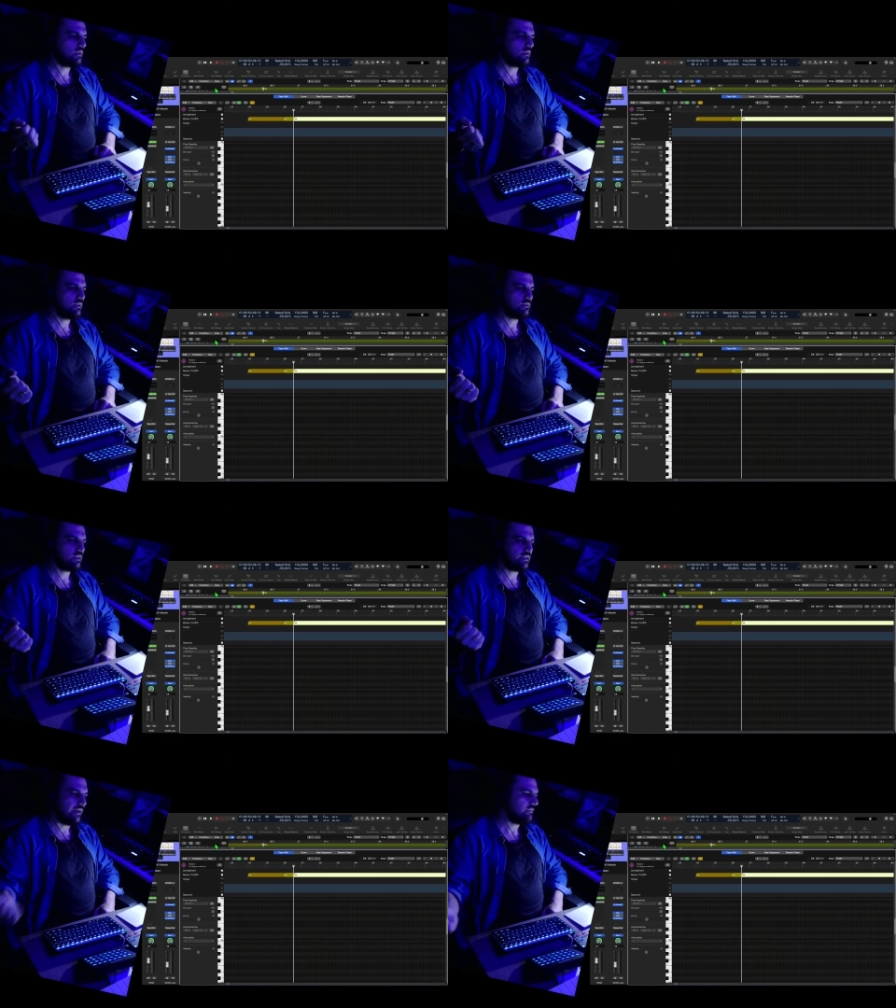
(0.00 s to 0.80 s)
that
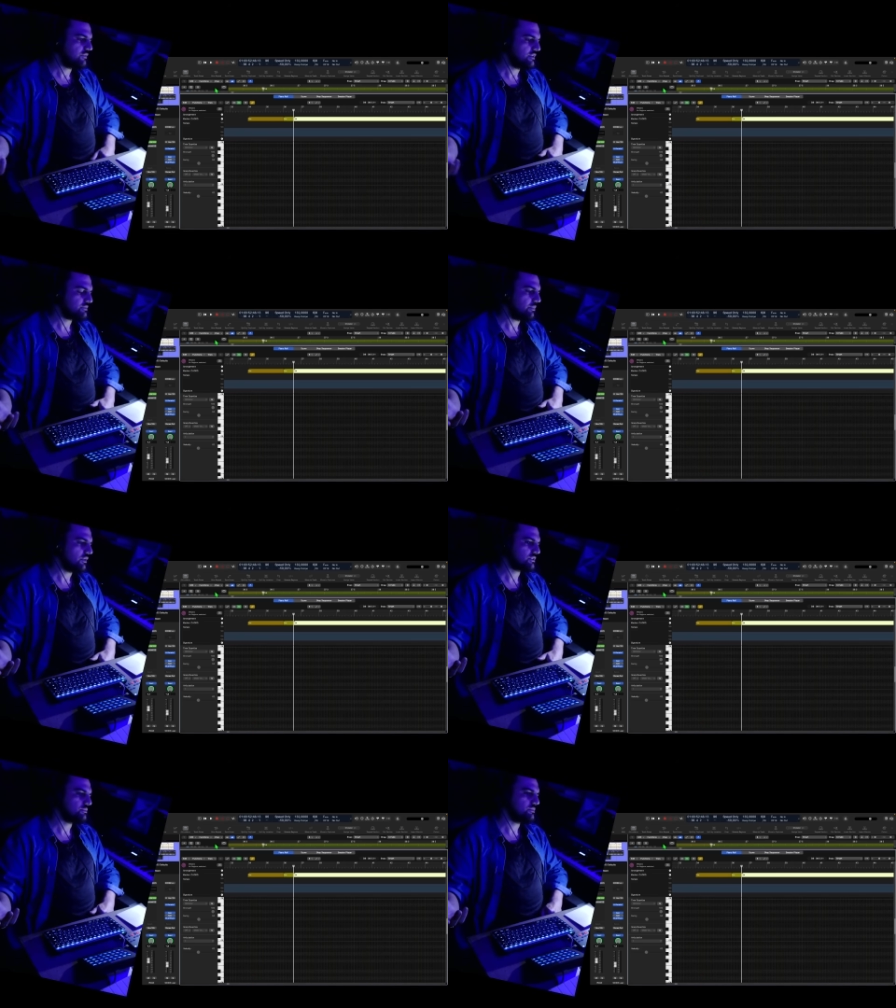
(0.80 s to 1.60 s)
everything is
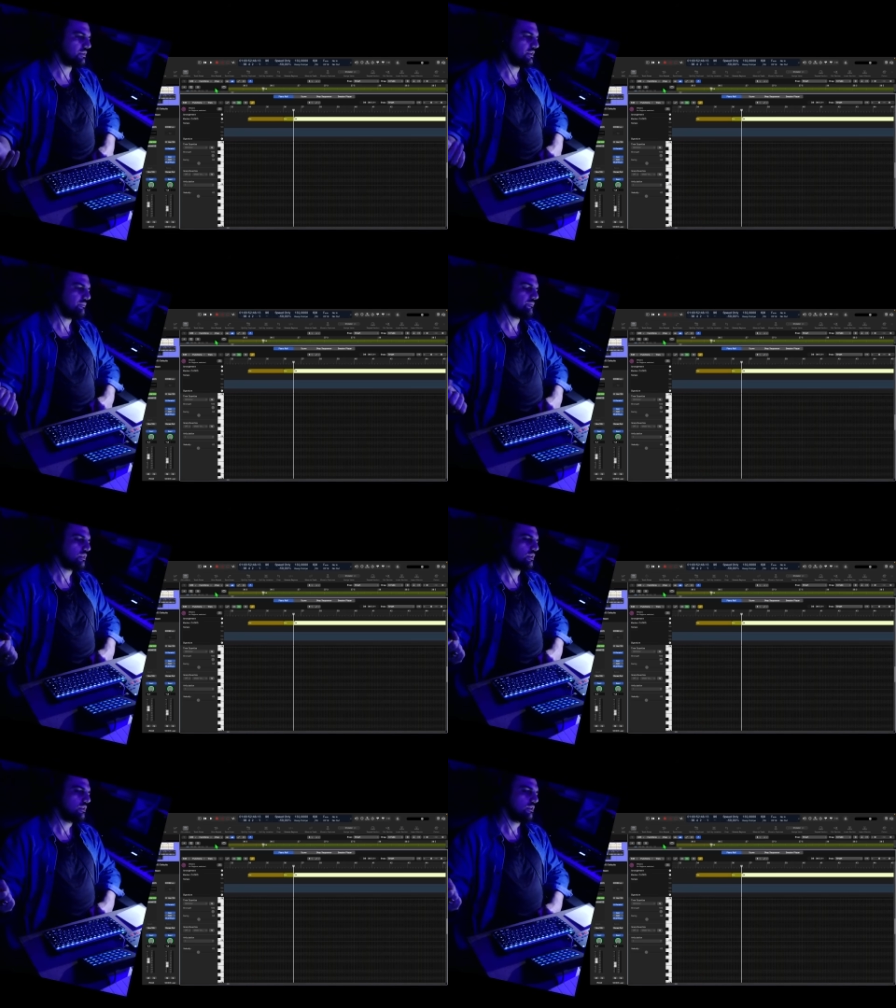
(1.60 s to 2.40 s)
possible, okay,
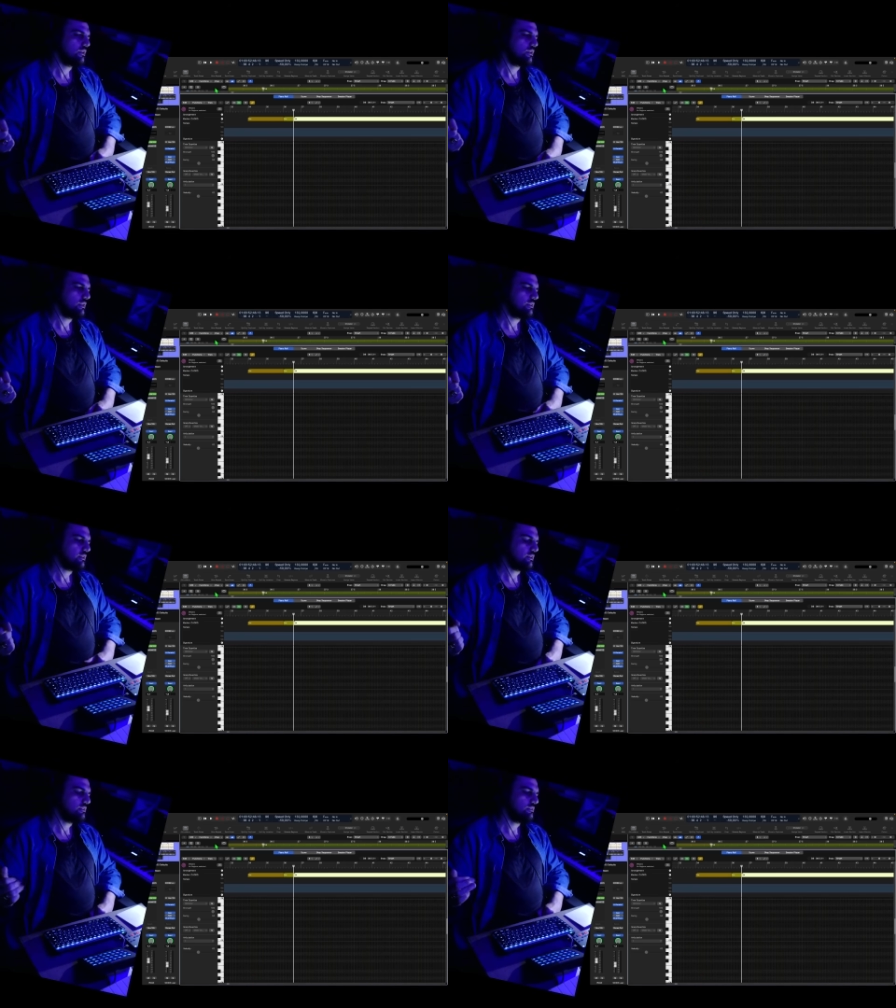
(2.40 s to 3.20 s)

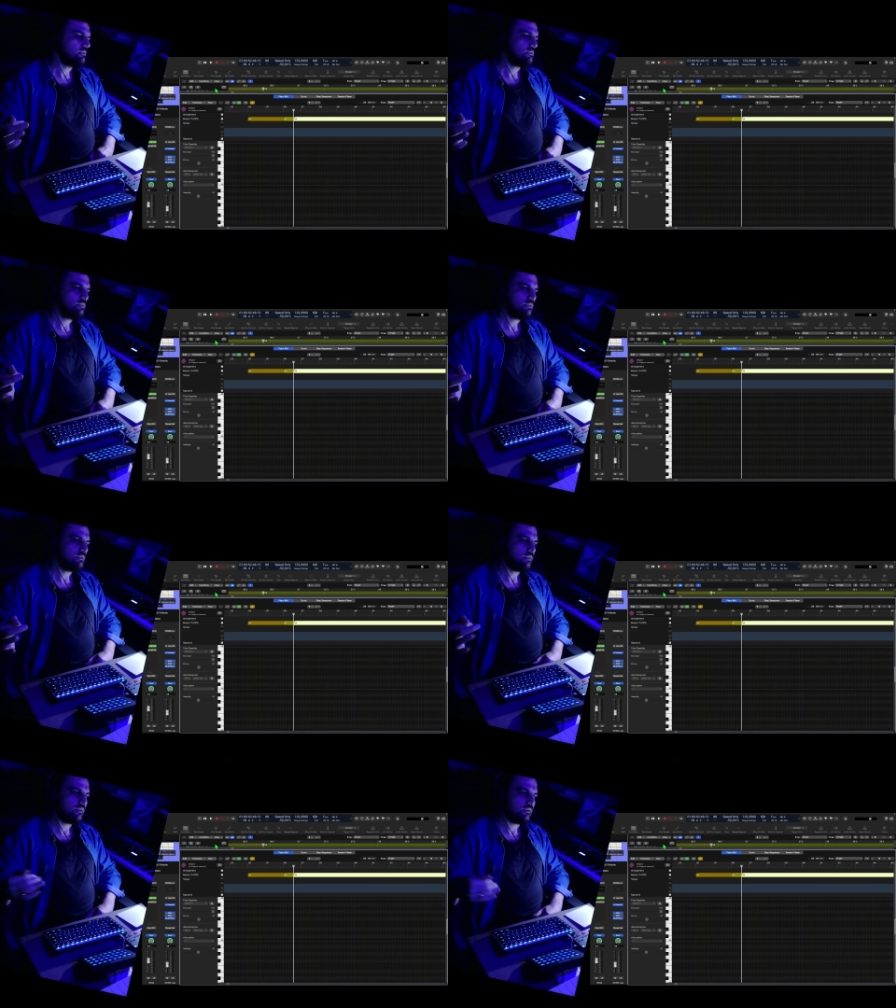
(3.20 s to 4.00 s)
then